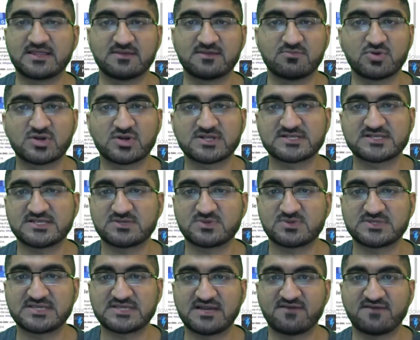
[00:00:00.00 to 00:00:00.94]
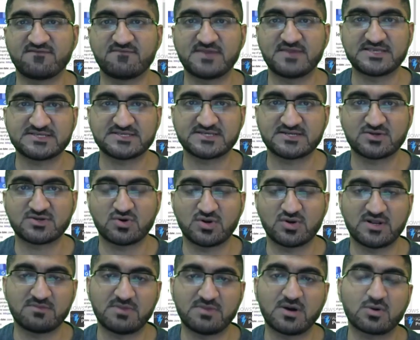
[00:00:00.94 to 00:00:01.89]
the other bonuses which I have mentioned
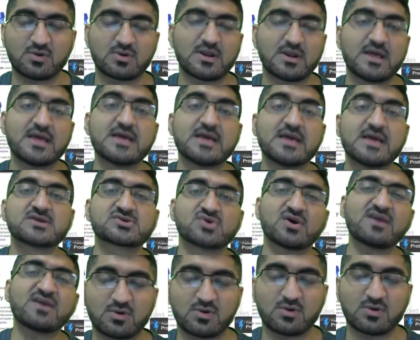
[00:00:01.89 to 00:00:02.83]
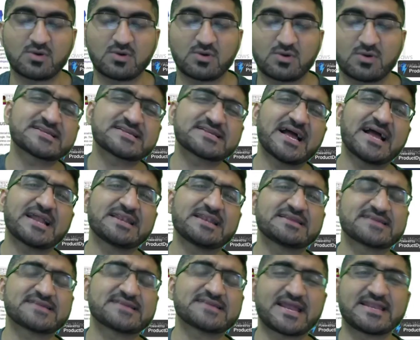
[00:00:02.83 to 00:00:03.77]
all about. So if you're
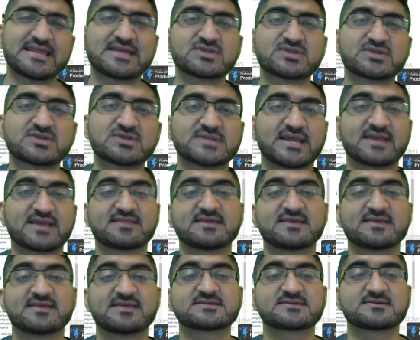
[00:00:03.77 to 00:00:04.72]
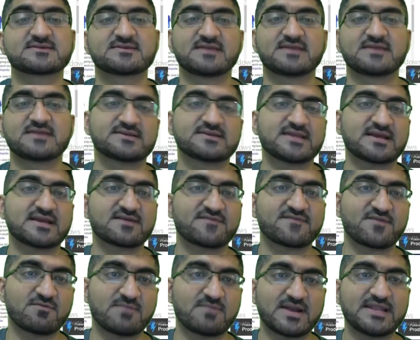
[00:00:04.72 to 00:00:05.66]
deciding to take this, then
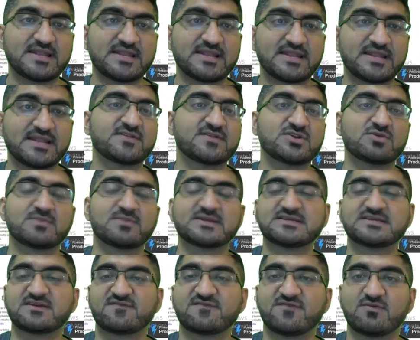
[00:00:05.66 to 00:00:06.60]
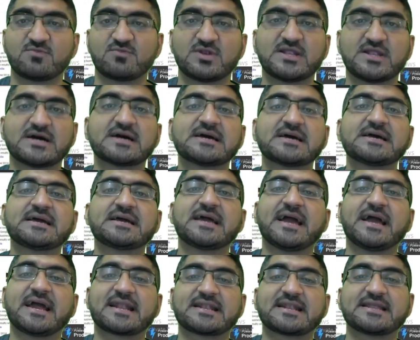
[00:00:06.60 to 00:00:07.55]
take from my link, Video Magic Formula,
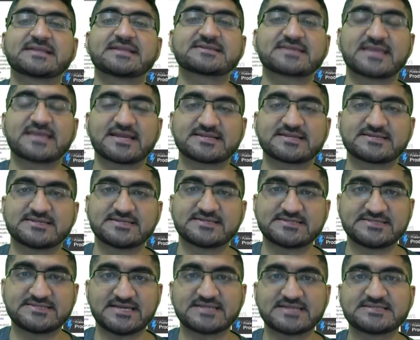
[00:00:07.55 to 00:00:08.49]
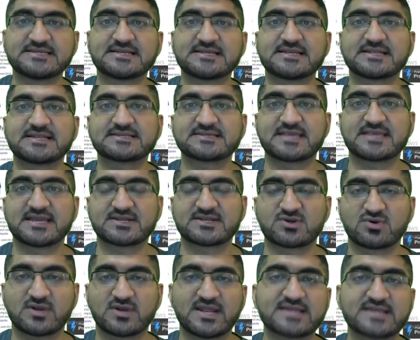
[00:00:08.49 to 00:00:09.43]
and let's get chatting, let's
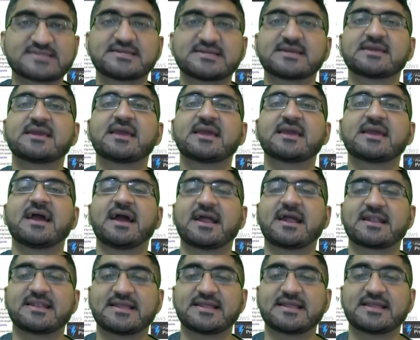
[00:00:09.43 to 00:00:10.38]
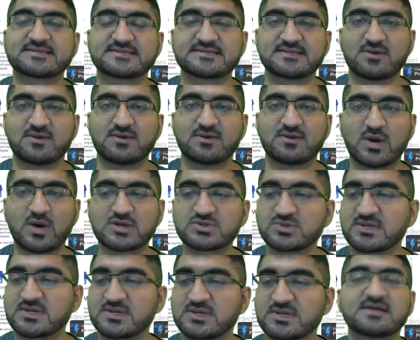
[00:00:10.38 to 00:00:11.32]
get connecting, and let's
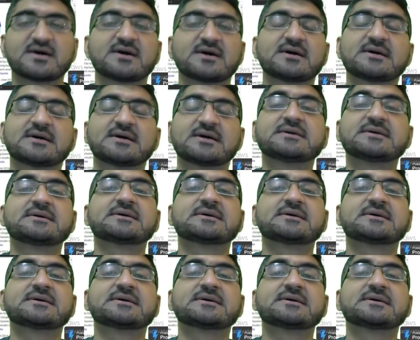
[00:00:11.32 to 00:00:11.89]
work together,